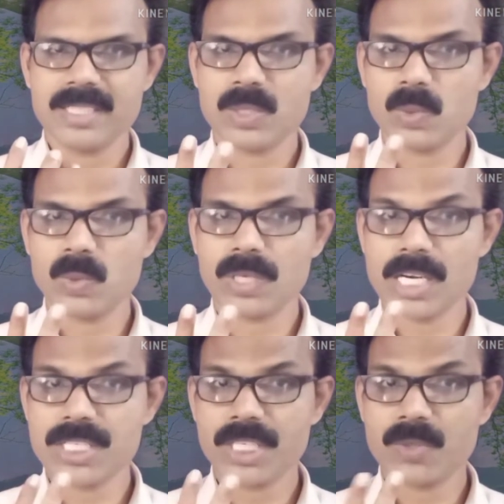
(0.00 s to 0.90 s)
2
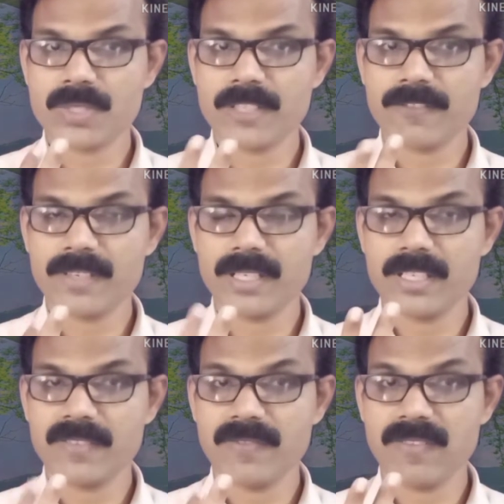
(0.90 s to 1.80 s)
consecutive
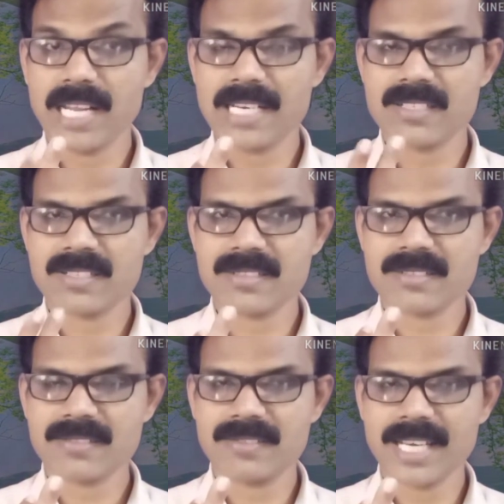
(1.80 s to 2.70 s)

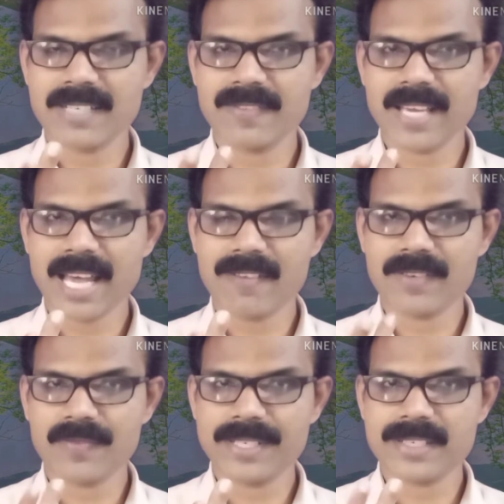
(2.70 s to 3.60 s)
floods that we have
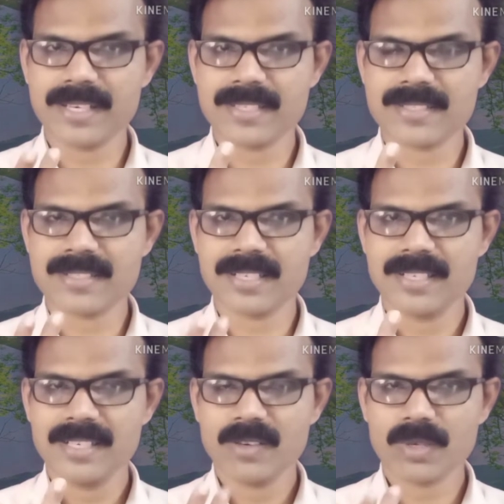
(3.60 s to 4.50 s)
witnessed
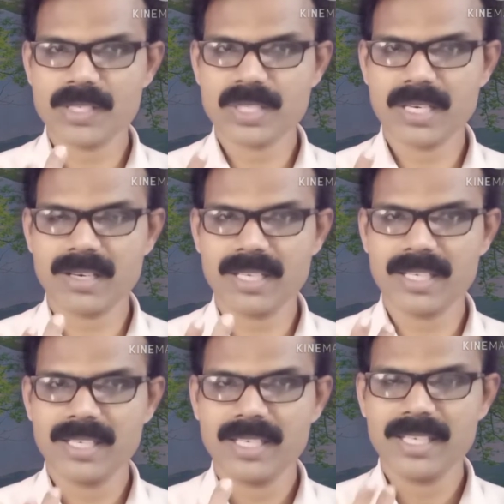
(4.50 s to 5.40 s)
recently
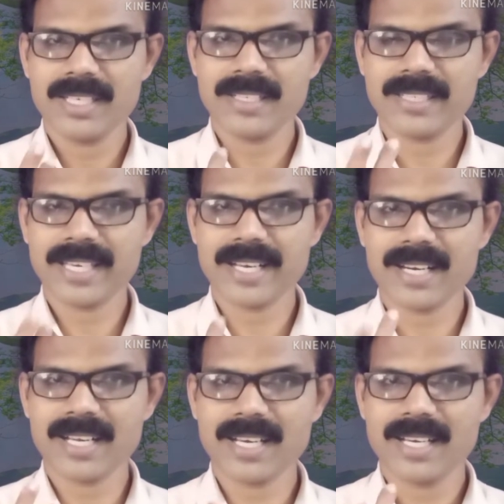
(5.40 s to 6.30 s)
in
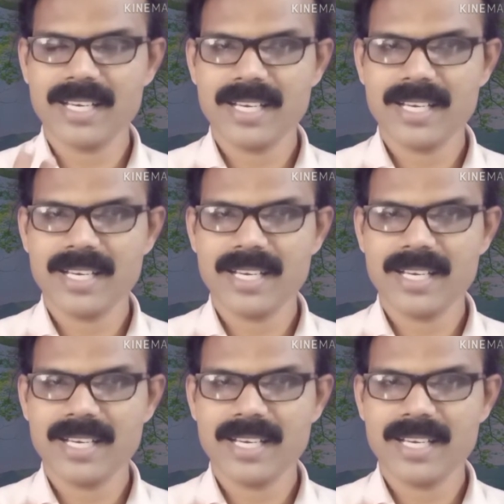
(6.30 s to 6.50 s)
Kerala.